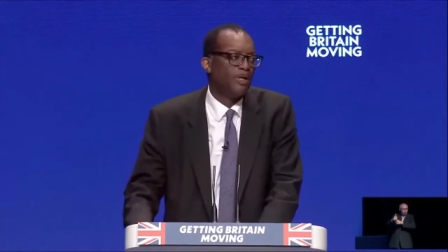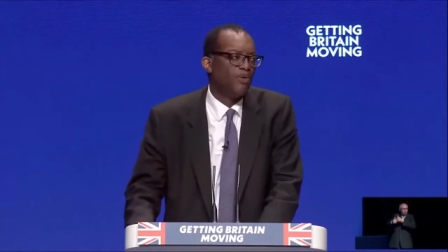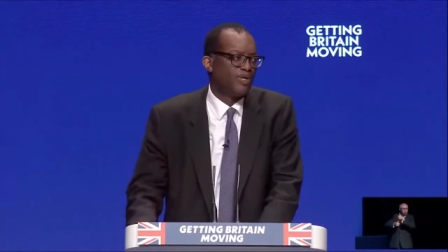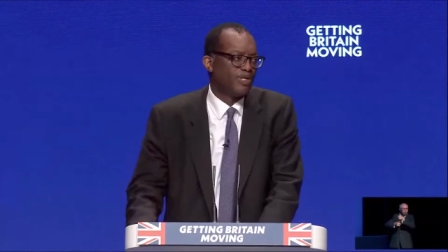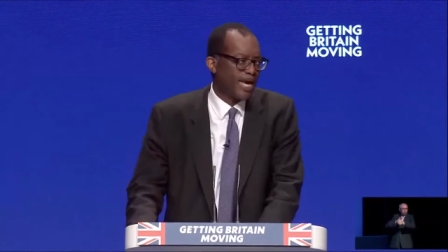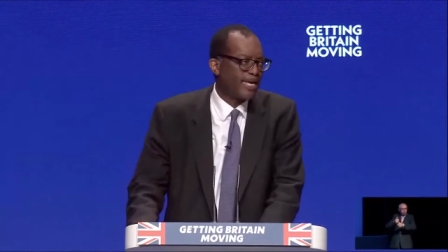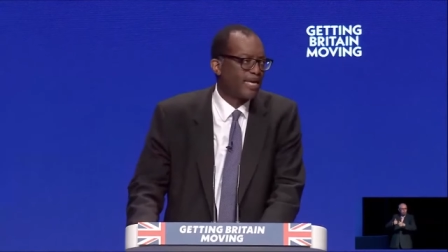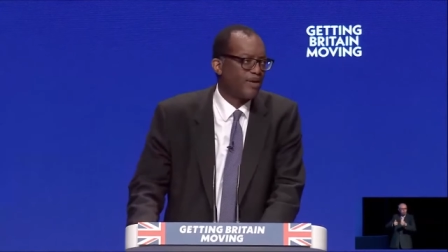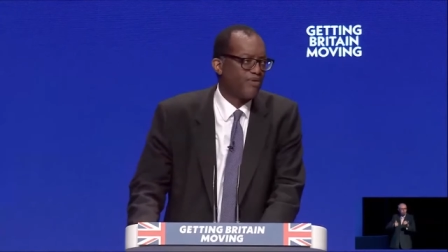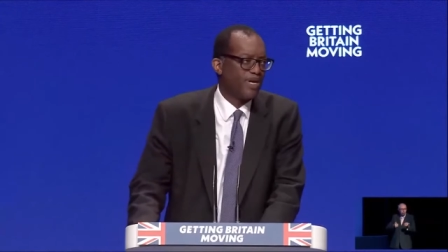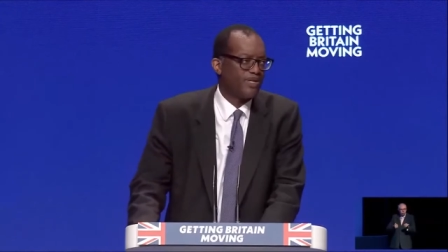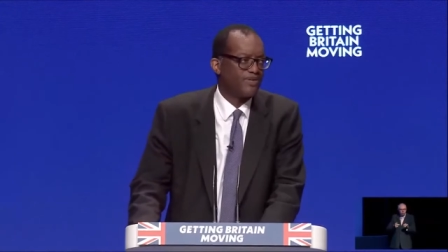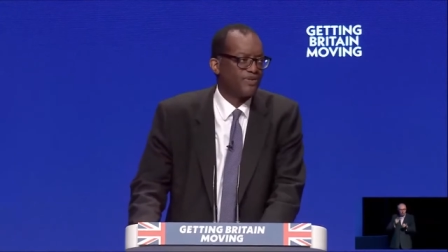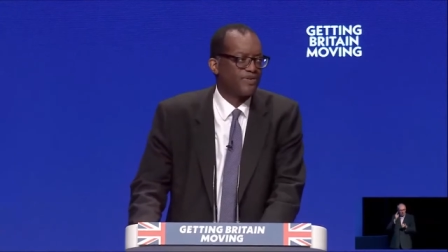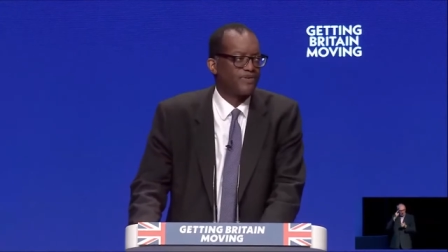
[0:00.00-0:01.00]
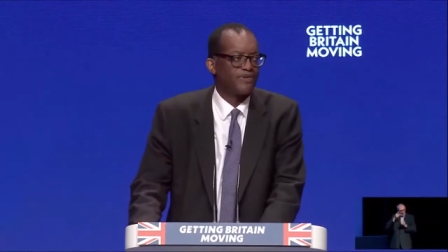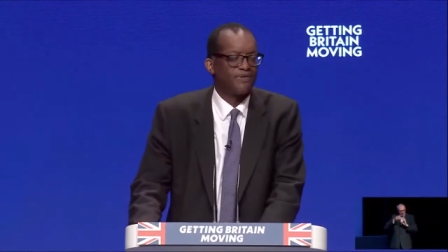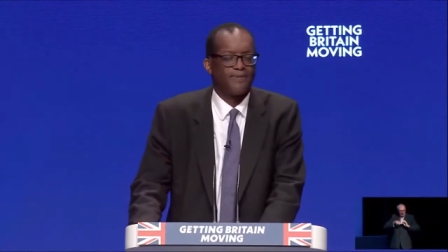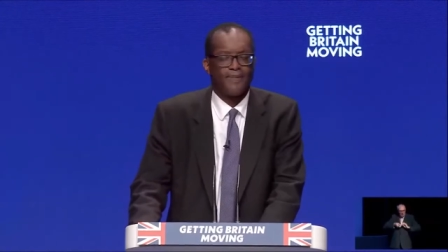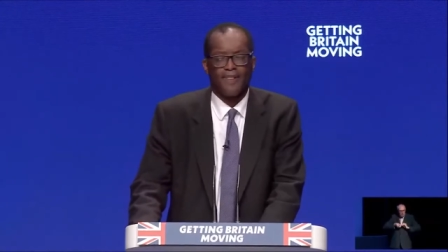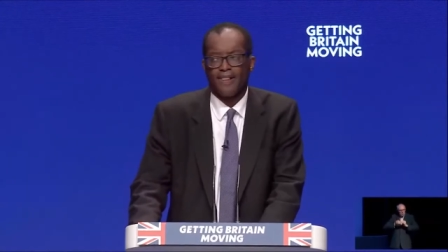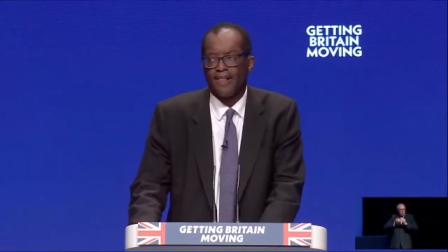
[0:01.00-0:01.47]
who are taking risks.
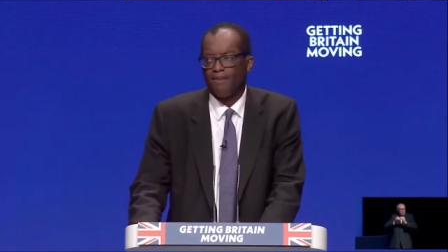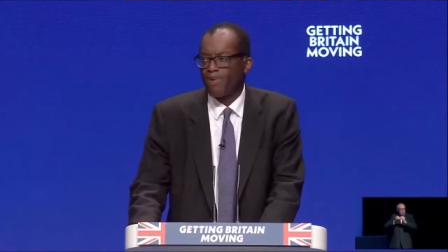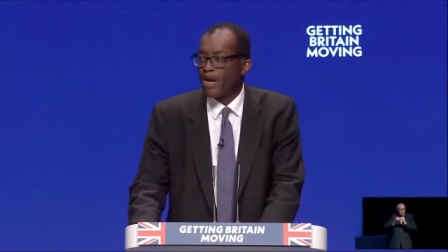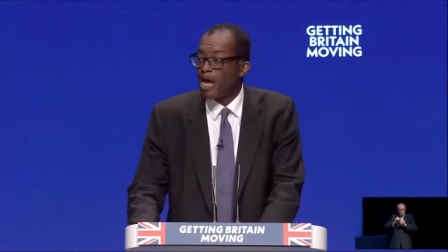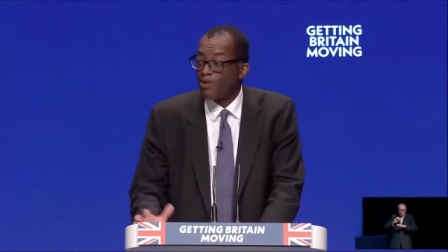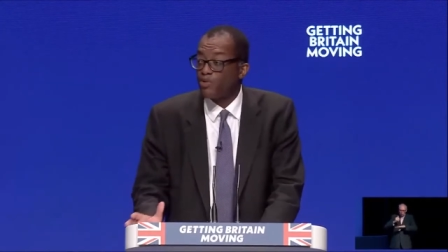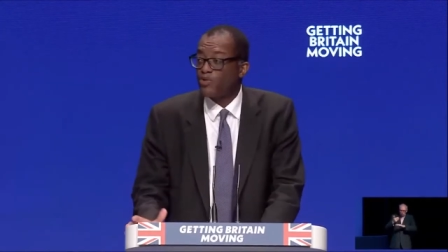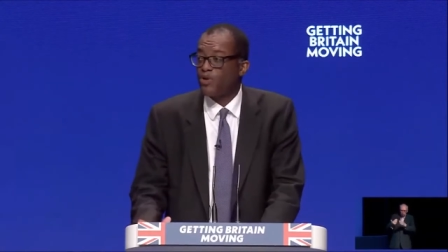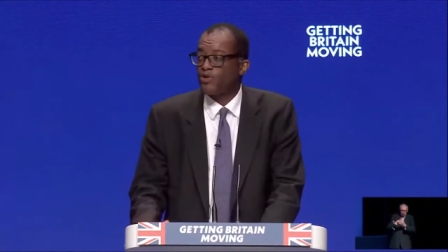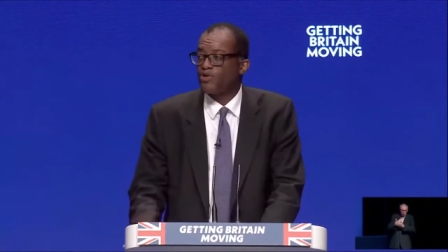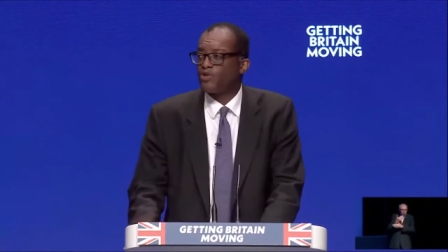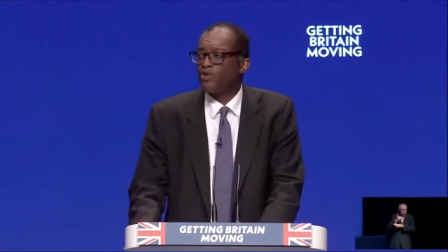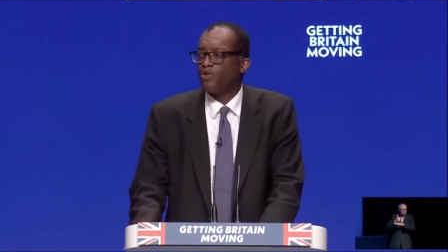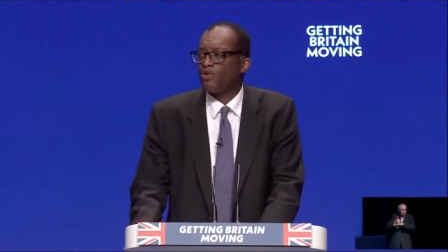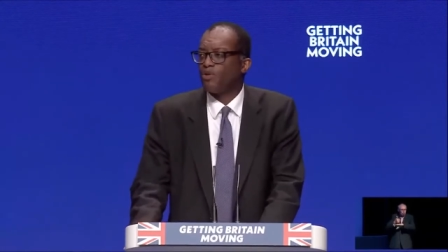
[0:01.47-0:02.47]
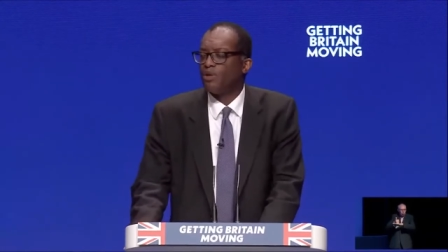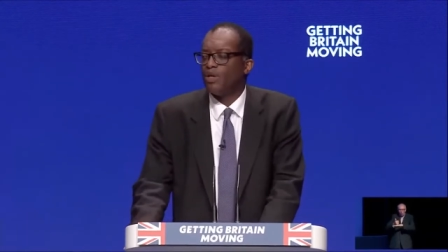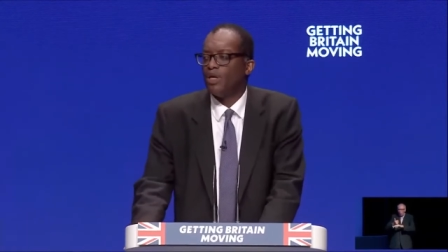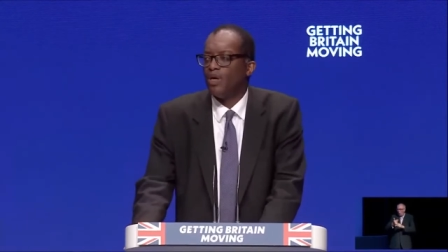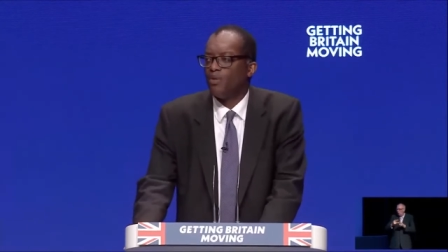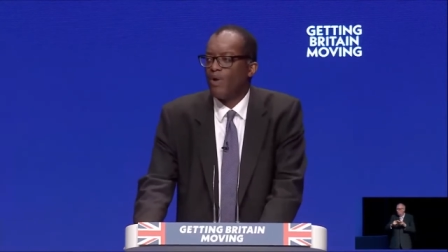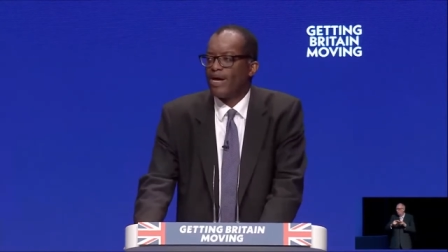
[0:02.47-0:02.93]
But I also saw
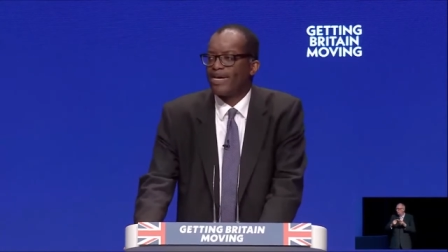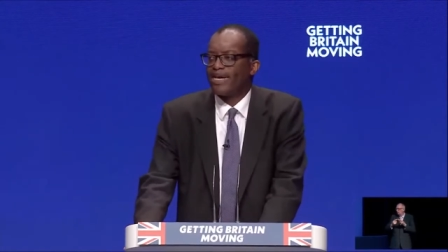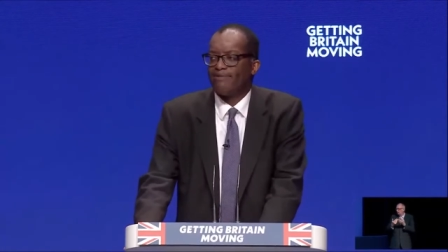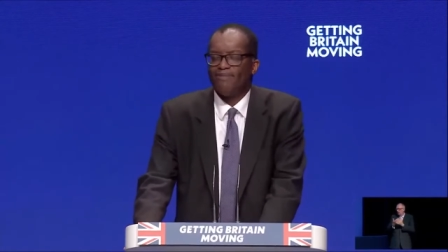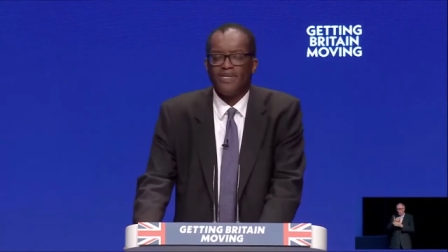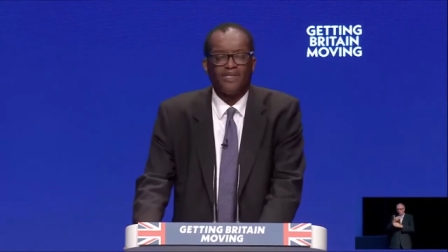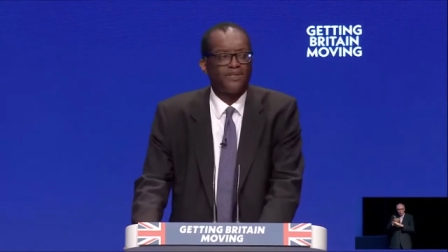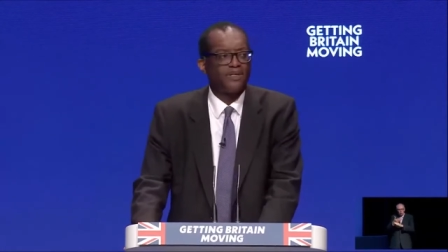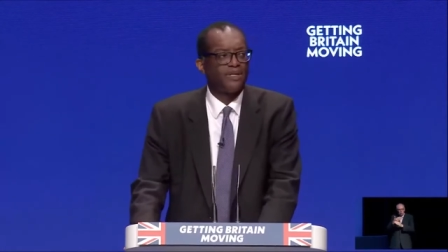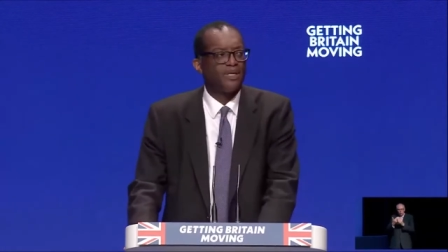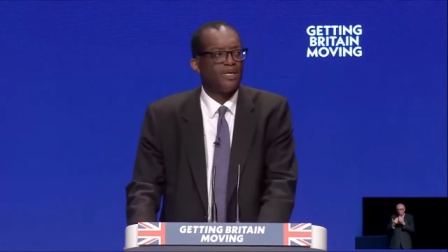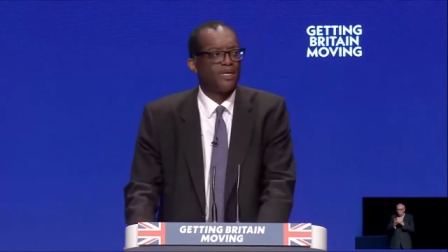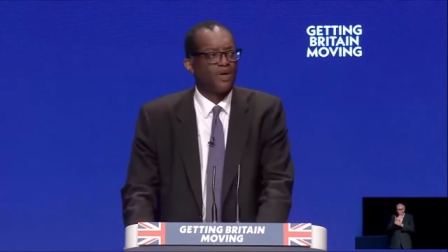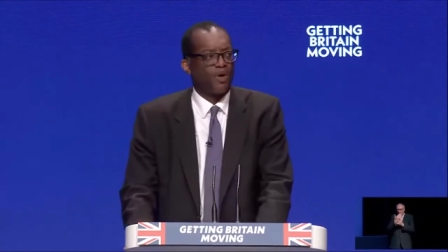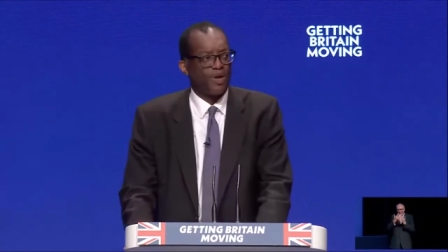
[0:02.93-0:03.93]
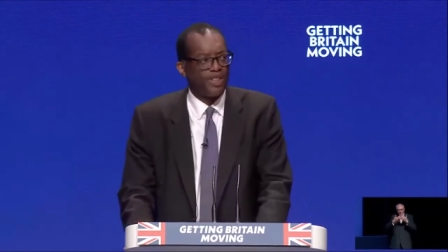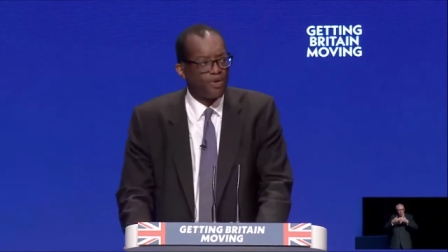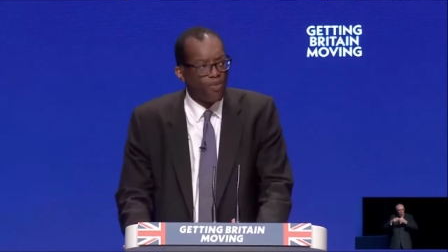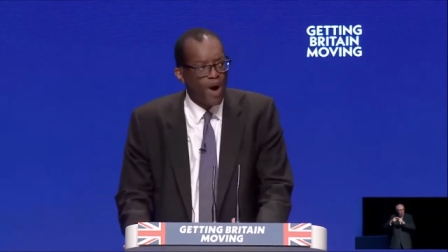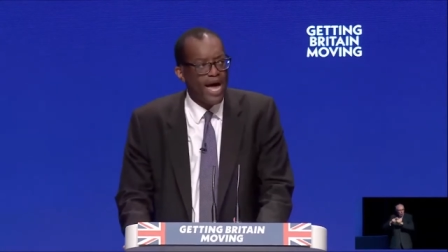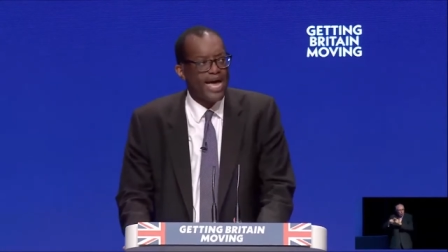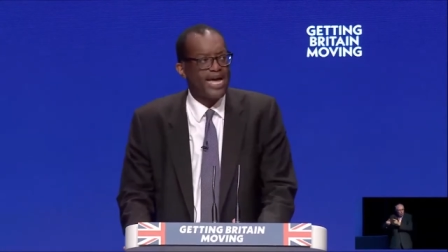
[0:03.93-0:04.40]
where government got in
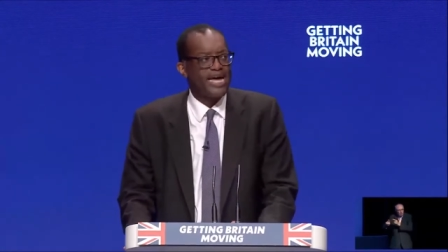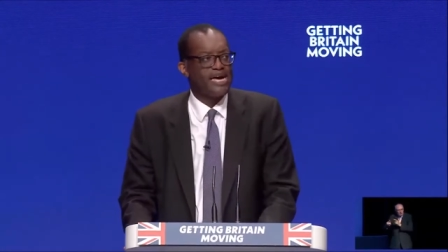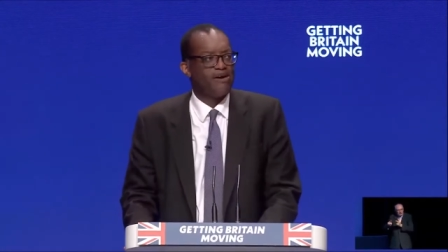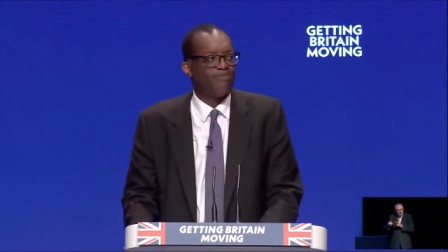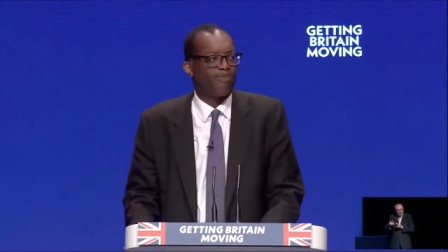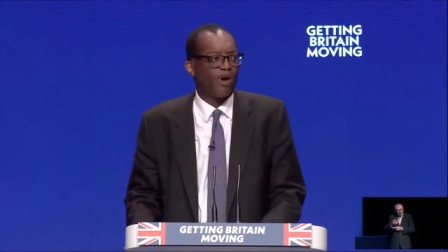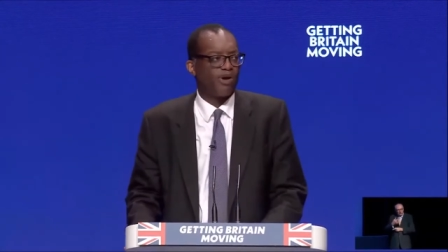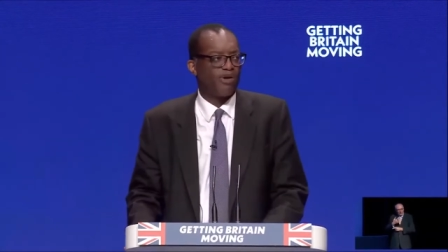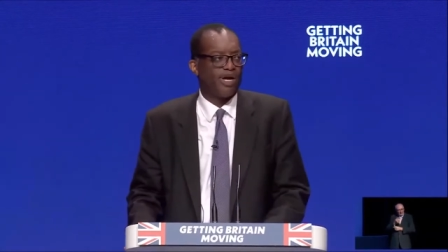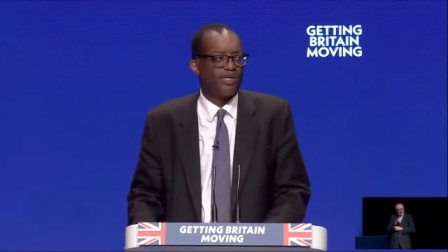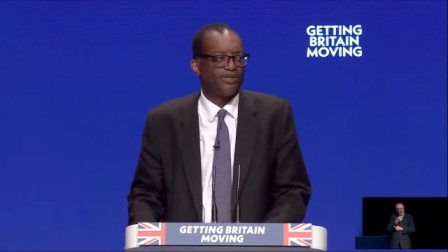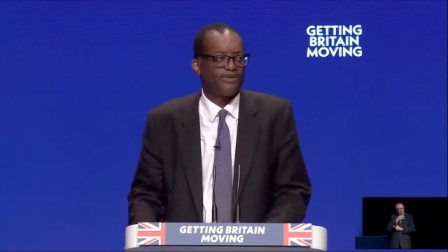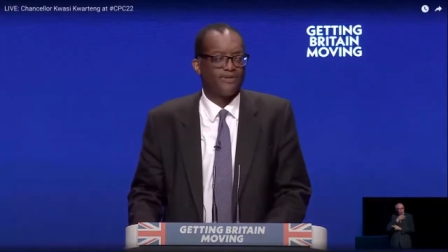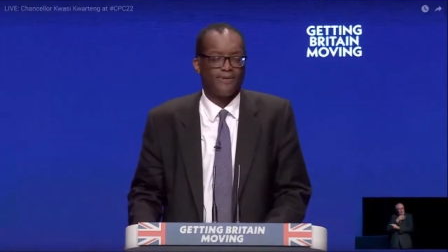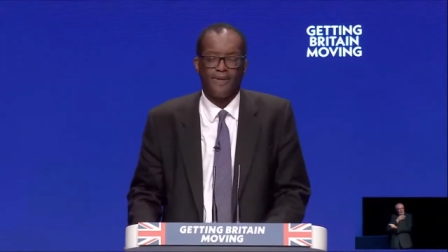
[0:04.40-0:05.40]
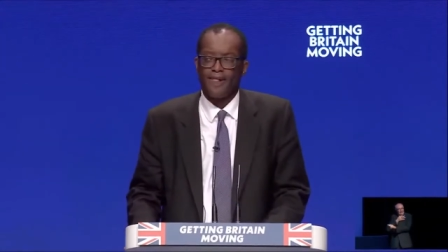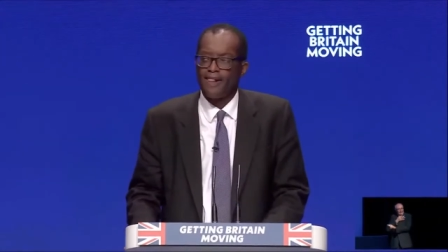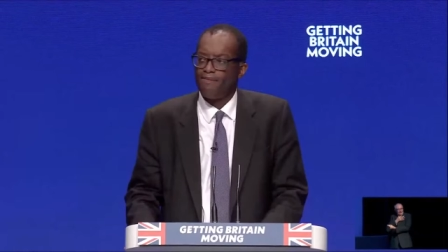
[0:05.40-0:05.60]
the way of progress.